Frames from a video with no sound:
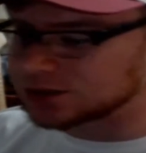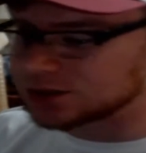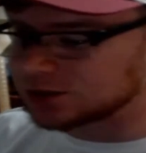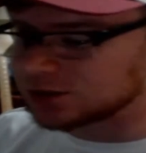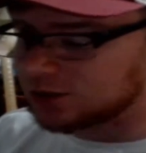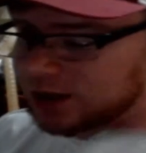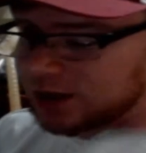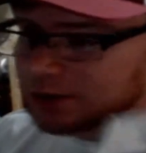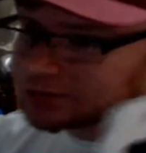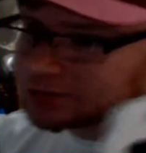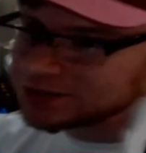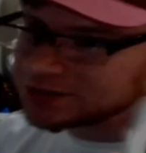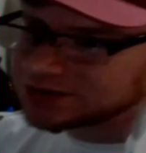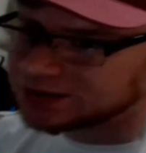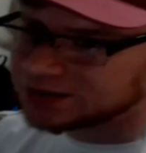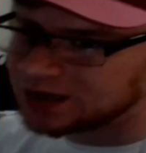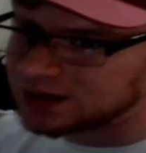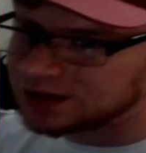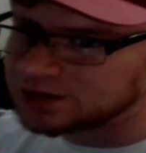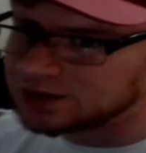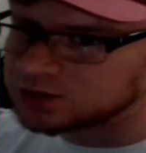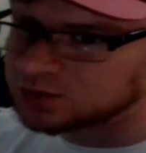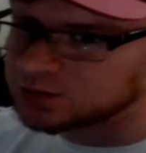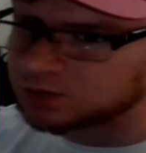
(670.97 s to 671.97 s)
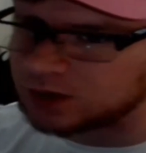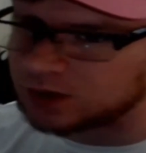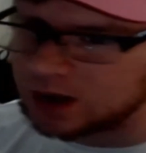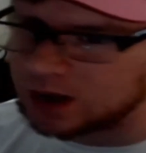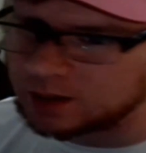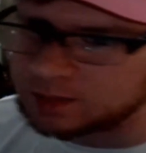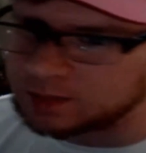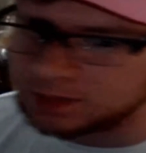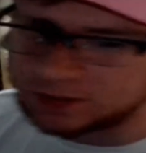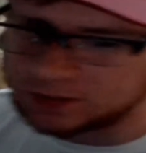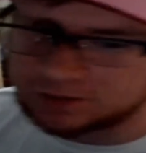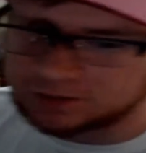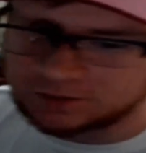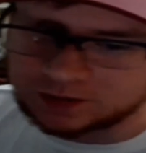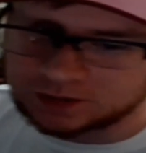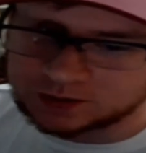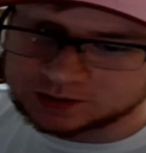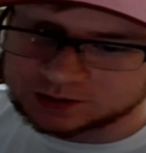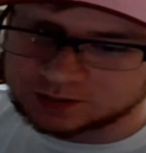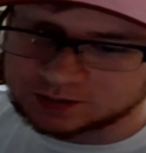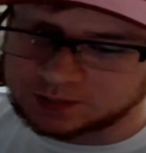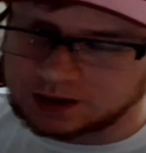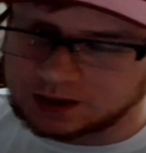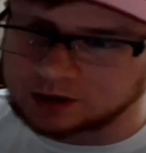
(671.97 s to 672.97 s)
so I would say this probably
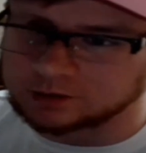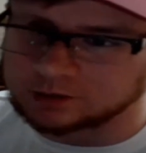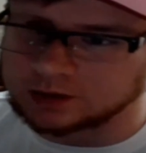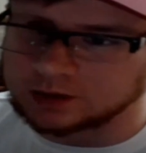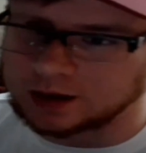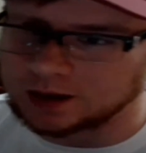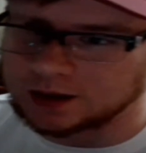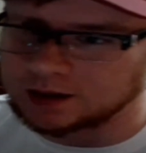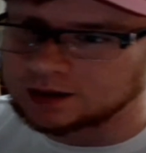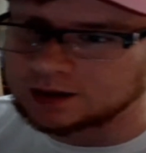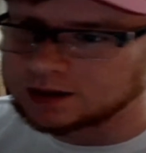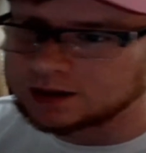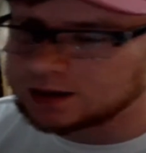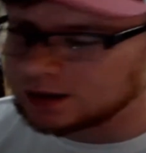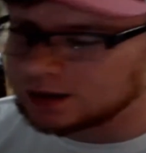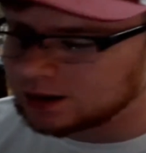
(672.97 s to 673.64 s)
feels about right.